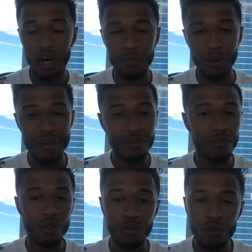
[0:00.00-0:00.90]
Grateful
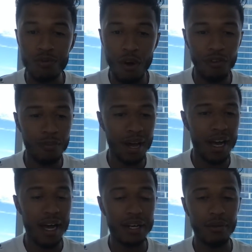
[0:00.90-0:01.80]
for the roof over my
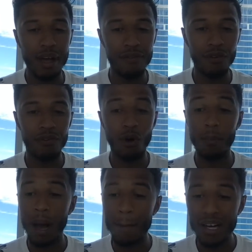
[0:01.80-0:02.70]
head. Grateful for
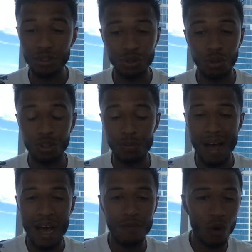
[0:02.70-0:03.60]
my mentors,
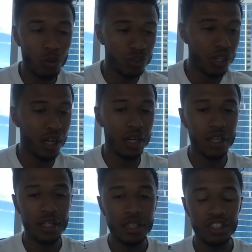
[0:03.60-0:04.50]
Matt Rosa,
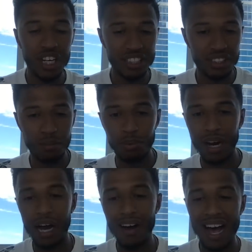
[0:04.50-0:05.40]
Jason
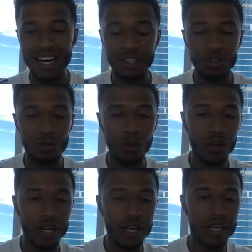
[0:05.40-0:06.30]
Brown, Alex
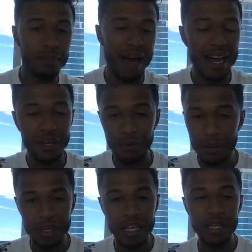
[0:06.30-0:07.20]
Morton, Matt
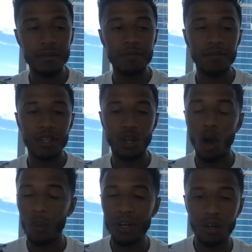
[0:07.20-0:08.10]
Gribby,
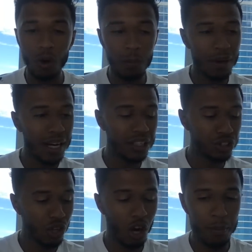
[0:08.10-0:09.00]
Darwin Lopez,
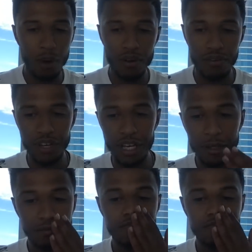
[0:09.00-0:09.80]
Sean Murphy.